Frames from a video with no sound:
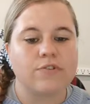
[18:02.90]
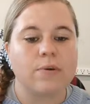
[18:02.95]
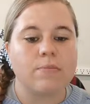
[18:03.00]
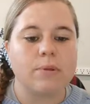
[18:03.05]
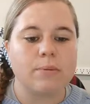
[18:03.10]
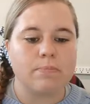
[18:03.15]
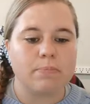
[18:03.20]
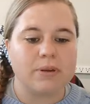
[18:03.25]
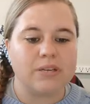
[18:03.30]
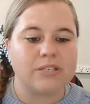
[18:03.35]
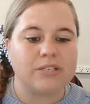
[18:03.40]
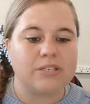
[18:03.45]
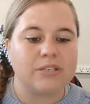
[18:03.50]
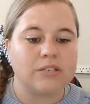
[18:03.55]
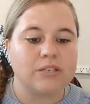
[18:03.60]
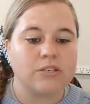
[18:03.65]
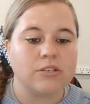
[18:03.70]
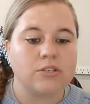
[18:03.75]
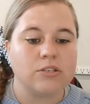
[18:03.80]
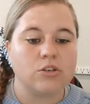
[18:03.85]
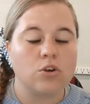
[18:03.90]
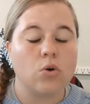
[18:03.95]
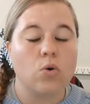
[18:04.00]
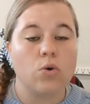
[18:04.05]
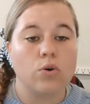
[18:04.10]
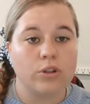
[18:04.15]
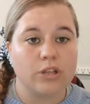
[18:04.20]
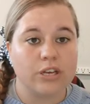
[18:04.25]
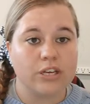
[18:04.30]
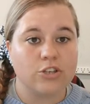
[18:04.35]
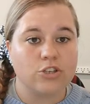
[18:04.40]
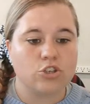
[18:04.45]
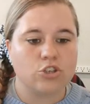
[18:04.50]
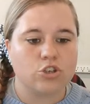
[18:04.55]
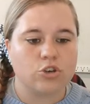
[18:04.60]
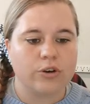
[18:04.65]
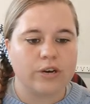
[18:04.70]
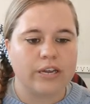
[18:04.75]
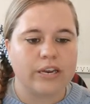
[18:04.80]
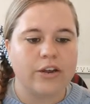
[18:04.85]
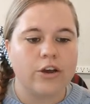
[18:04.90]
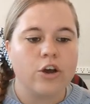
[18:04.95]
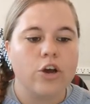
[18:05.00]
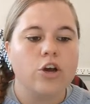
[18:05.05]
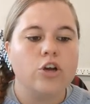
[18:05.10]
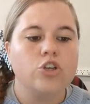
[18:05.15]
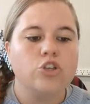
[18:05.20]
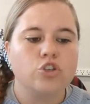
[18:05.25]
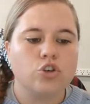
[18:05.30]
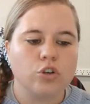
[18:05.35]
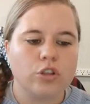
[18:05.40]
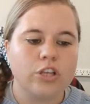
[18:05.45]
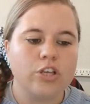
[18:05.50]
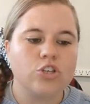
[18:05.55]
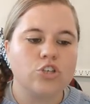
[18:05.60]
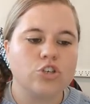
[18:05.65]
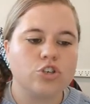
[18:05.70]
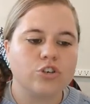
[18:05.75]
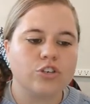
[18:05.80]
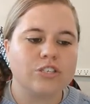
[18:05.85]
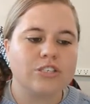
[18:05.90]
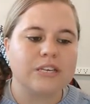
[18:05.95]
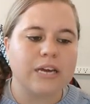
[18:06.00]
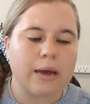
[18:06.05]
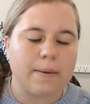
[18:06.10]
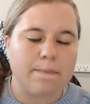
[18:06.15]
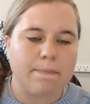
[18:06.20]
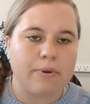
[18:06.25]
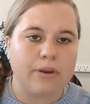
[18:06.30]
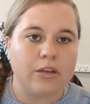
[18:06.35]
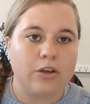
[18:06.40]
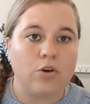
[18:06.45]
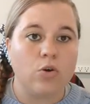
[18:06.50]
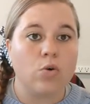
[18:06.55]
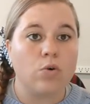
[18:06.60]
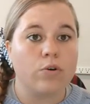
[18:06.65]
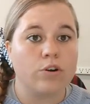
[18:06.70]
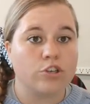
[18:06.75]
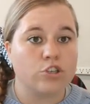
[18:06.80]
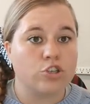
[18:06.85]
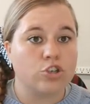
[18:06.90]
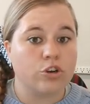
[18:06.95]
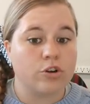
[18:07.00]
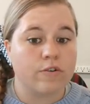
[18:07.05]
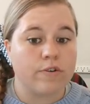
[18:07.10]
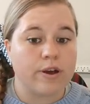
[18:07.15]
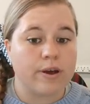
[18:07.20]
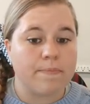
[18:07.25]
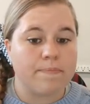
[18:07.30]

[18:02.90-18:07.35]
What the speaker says: the business or the insured to the insurance company or insurer.